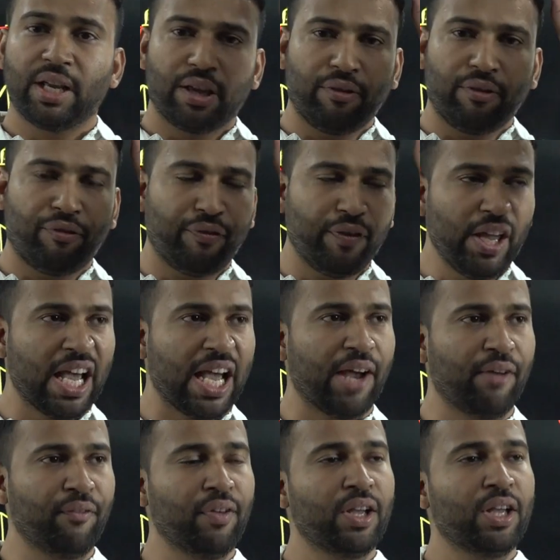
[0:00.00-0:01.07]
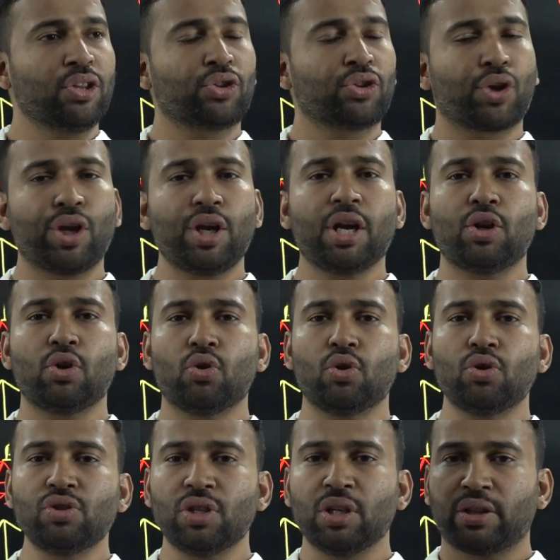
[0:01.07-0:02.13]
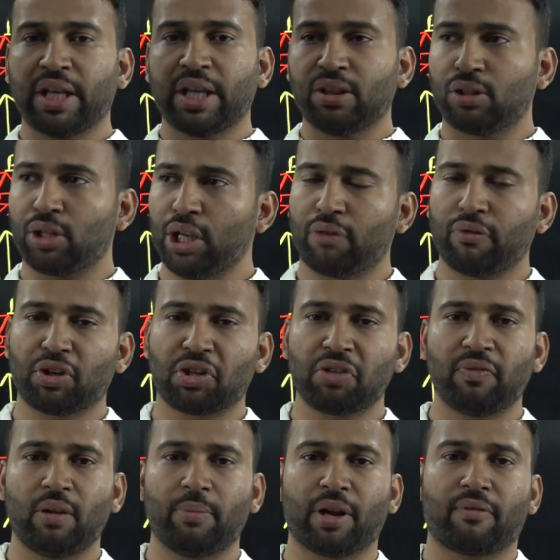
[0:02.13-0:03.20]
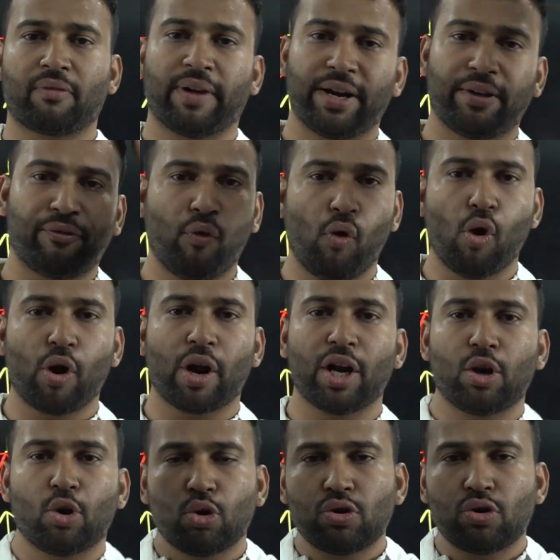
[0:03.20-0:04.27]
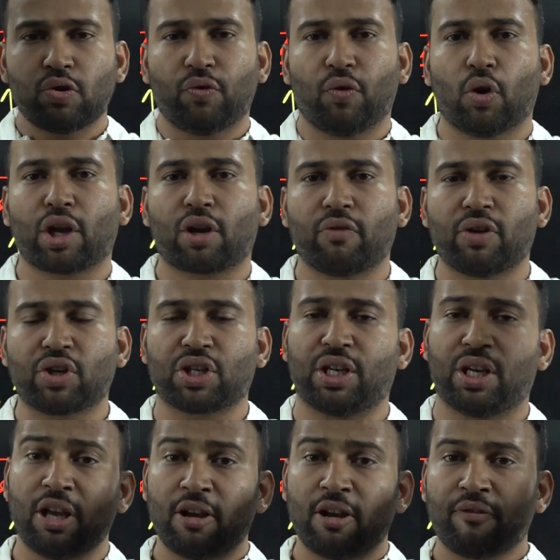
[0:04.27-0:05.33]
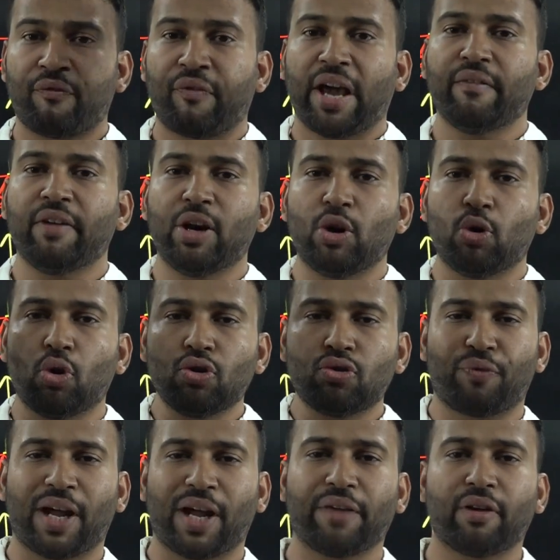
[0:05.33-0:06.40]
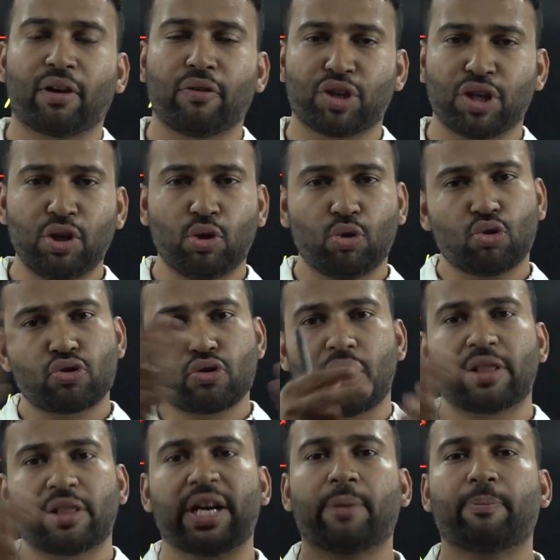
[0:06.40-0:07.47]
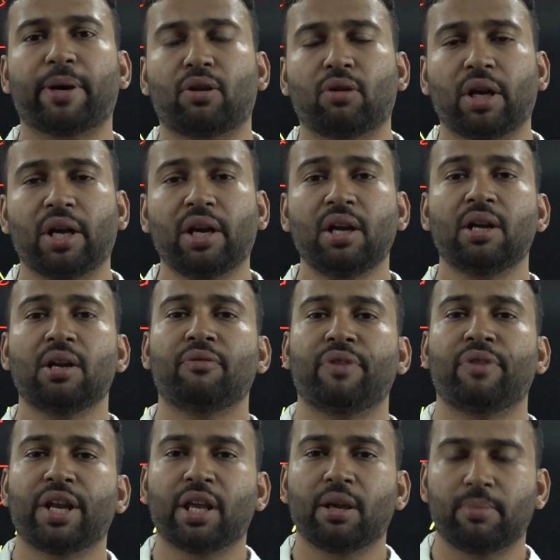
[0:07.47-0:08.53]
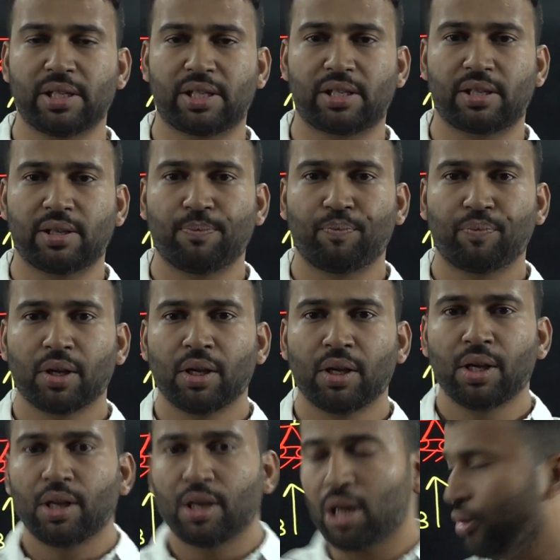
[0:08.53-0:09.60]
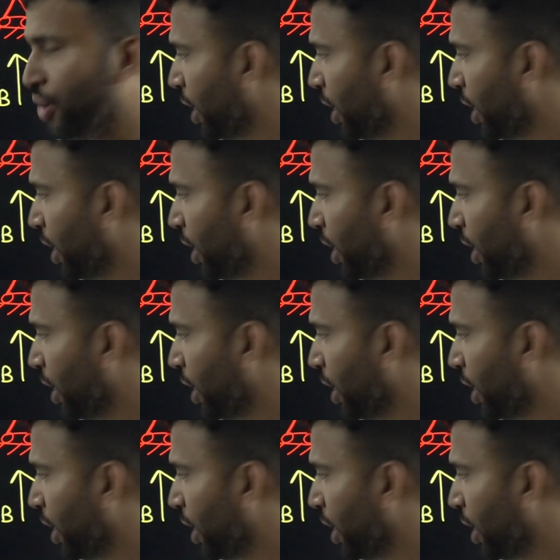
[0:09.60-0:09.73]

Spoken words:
If we have 3 unknowns, then 3 equations will be required. 4 unknowns, 4 equations. 5 unknowns, 5 equations to solve that particular variables. Now